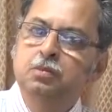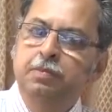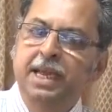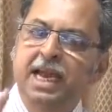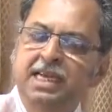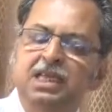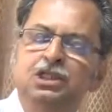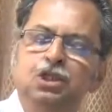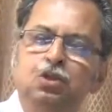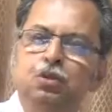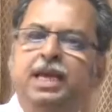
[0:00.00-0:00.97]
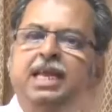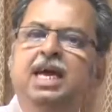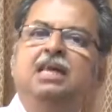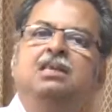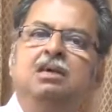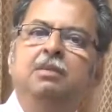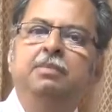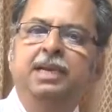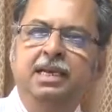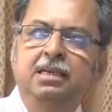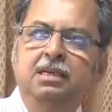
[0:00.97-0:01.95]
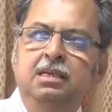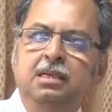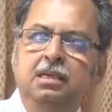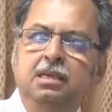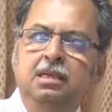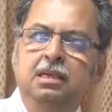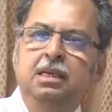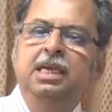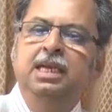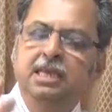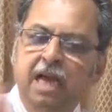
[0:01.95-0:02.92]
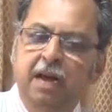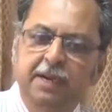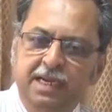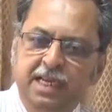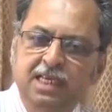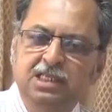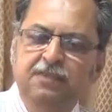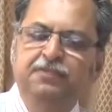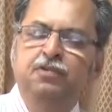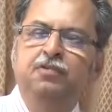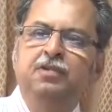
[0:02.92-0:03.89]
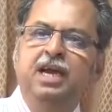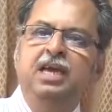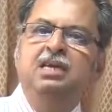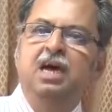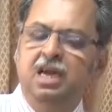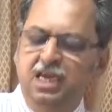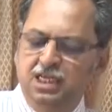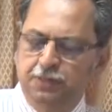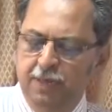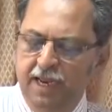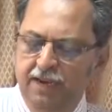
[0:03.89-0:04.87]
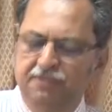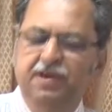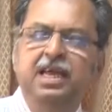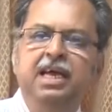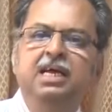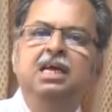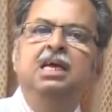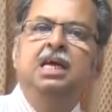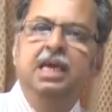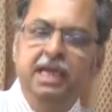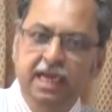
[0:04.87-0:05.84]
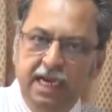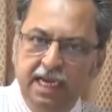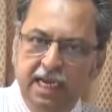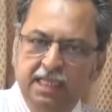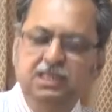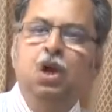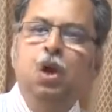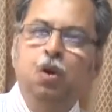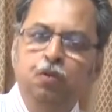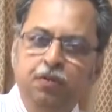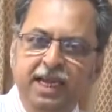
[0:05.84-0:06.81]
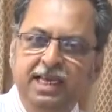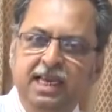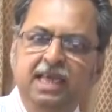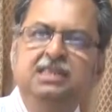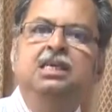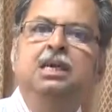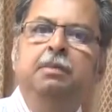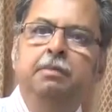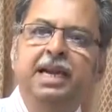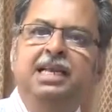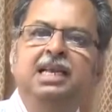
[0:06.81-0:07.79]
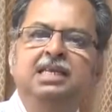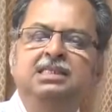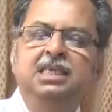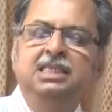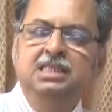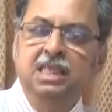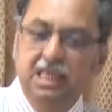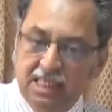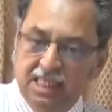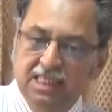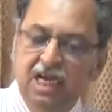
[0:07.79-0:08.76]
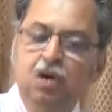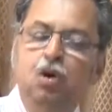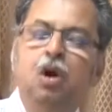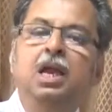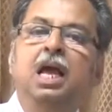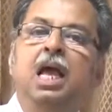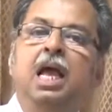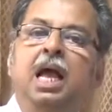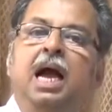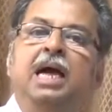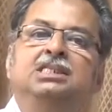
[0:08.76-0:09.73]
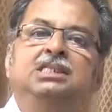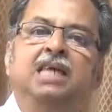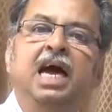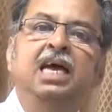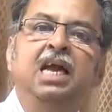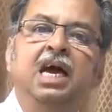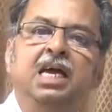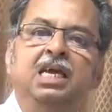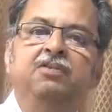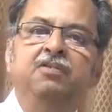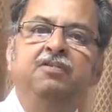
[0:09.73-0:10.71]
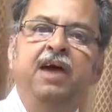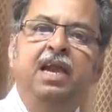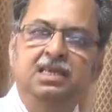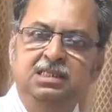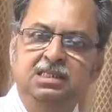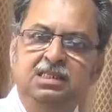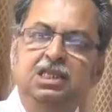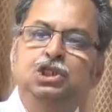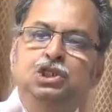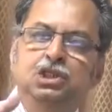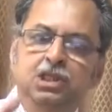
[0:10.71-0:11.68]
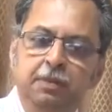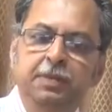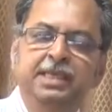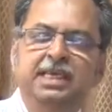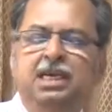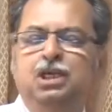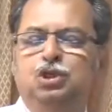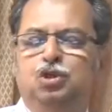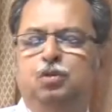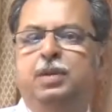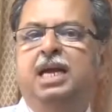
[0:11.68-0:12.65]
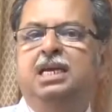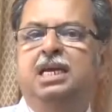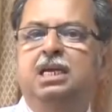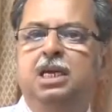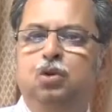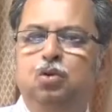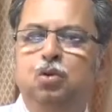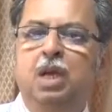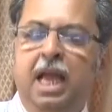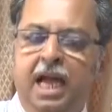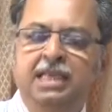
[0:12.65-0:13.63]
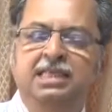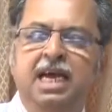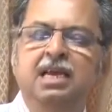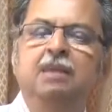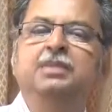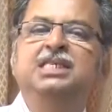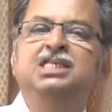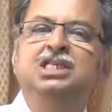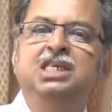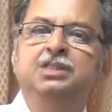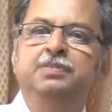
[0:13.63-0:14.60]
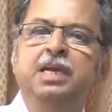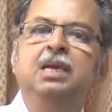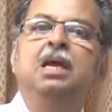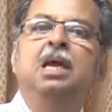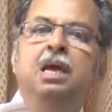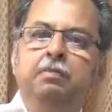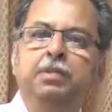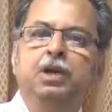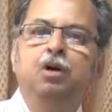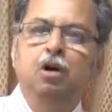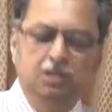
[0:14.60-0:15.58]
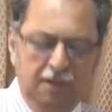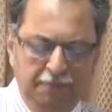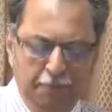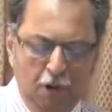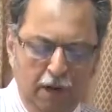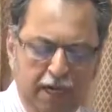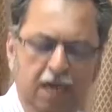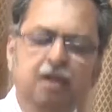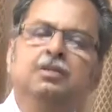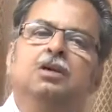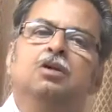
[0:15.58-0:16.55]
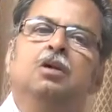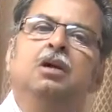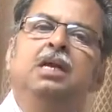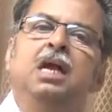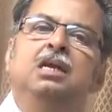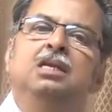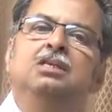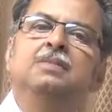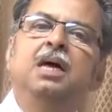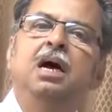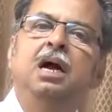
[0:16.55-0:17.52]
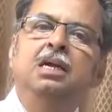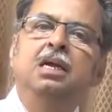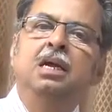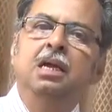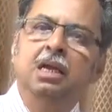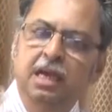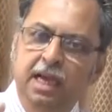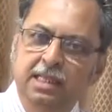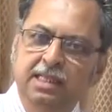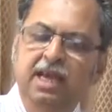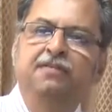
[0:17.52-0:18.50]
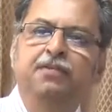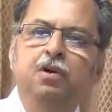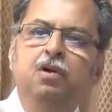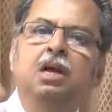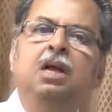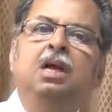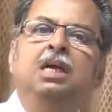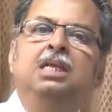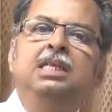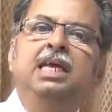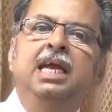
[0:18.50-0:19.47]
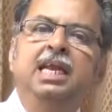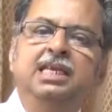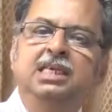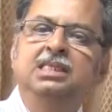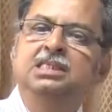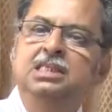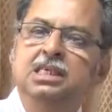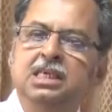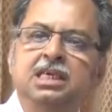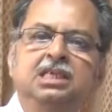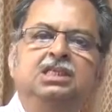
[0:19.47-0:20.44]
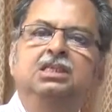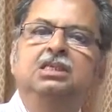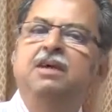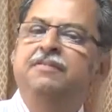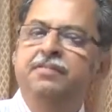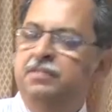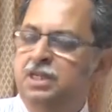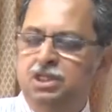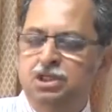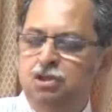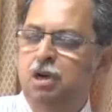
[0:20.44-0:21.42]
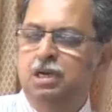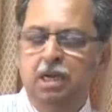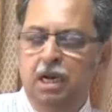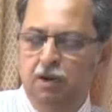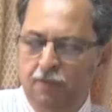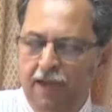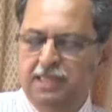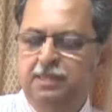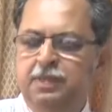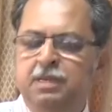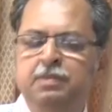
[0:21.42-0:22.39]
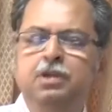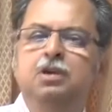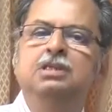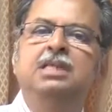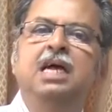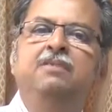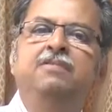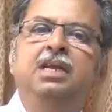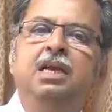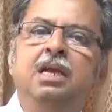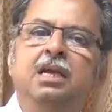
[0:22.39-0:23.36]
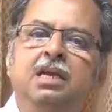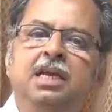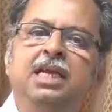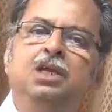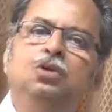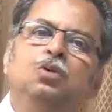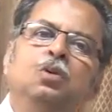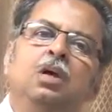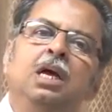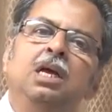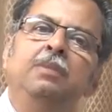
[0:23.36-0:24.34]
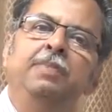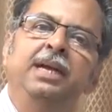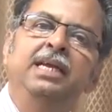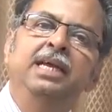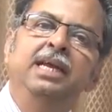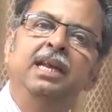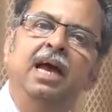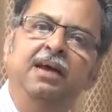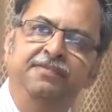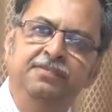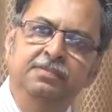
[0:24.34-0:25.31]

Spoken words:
pay attention to any other complaint. In diabetics, if you get unexplained fatigue, giddiness, weakness, breathlessness, these are called angina equivalents. This immediately should be attended to. Angina means chest pain because of blockade of the coronary arteries of the heart, and therefore negligence is not advisable because that will lead to repenting in life.